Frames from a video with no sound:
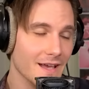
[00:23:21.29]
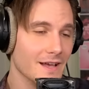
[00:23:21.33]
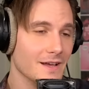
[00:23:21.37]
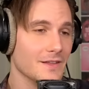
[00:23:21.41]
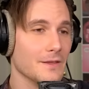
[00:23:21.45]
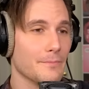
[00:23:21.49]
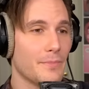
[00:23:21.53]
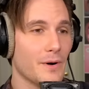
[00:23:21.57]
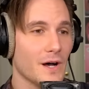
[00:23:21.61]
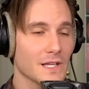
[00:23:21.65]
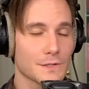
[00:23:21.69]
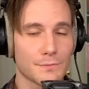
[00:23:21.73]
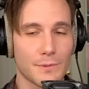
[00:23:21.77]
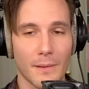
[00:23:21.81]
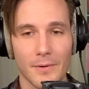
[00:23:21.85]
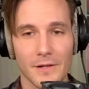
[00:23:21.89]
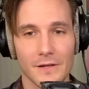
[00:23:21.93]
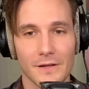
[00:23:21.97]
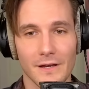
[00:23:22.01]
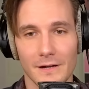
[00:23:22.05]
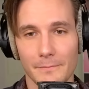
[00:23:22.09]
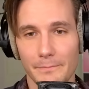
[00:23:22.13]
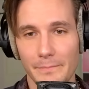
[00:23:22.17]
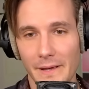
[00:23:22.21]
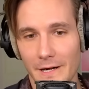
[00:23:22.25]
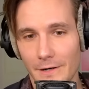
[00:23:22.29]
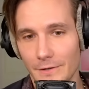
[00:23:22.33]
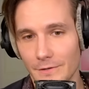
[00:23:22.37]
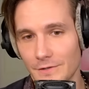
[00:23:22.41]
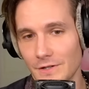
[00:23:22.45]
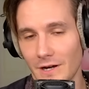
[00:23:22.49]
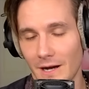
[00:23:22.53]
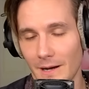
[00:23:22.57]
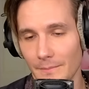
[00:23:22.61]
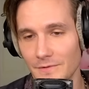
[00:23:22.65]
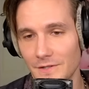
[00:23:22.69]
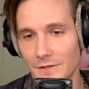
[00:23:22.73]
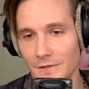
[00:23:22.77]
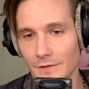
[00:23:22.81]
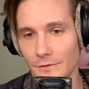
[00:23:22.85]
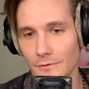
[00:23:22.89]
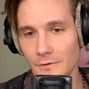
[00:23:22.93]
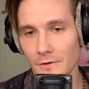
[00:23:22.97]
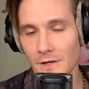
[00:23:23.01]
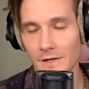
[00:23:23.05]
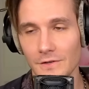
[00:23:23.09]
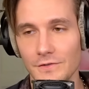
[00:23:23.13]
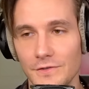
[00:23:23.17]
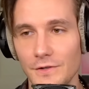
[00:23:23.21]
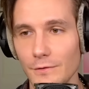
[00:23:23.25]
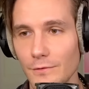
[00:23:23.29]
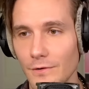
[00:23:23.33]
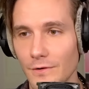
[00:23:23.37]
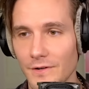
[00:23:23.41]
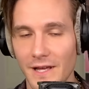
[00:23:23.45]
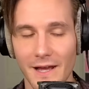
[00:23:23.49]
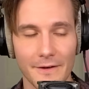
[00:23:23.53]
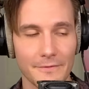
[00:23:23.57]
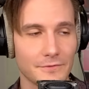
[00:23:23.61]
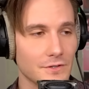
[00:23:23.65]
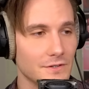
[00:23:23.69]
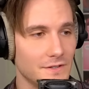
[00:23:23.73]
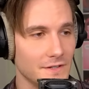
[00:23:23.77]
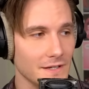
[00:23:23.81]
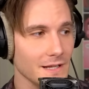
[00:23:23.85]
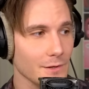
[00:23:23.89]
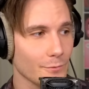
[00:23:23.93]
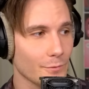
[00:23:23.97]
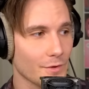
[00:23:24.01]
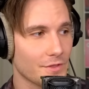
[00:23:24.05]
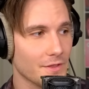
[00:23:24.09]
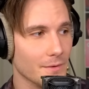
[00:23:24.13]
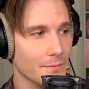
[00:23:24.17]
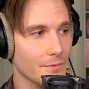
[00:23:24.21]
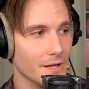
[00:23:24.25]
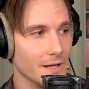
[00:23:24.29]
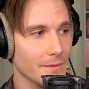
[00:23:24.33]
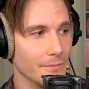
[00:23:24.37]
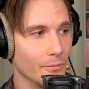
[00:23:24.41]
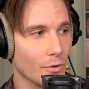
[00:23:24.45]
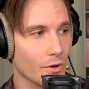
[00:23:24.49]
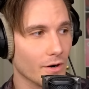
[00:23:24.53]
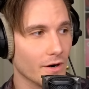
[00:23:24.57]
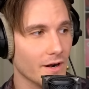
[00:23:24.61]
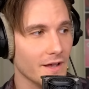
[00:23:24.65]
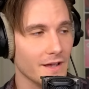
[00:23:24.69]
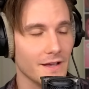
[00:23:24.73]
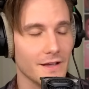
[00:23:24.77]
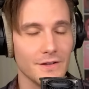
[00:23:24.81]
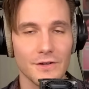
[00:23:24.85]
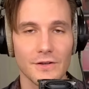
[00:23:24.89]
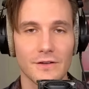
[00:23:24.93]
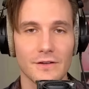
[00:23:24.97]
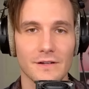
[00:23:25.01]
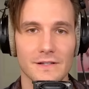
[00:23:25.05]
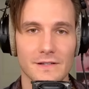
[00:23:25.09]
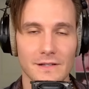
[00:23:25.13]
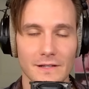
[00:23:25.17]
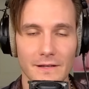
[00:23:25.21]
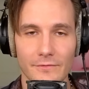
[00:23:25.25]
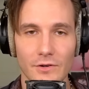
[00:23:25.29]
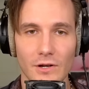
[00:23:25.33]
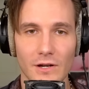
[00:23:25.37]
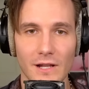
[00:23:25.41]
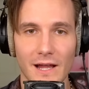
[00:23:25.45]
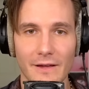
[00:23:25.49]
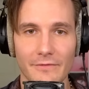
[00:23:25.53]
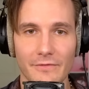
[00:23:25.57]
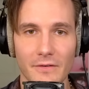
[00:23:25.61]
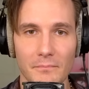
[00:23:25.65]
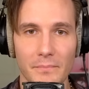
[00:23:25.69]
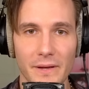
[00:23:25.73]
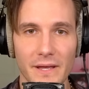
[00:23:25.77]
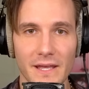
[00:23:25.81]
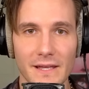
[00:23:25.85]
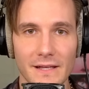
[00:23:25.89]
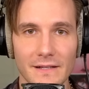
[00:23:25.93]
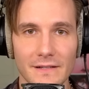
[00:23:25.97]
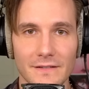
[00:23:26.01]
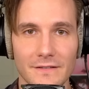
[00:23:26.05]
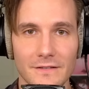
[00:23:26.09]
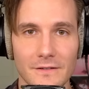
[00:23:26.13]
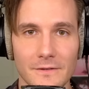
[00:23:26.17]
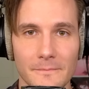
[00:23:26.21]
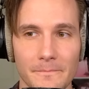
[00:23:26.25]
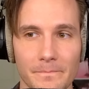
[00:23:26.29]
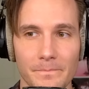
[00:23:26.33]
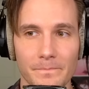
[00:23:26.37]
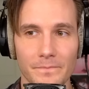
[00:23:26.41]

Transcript: the boss probably got a better job too, you don't have to deal with them anymore, and you can just live your life in peace.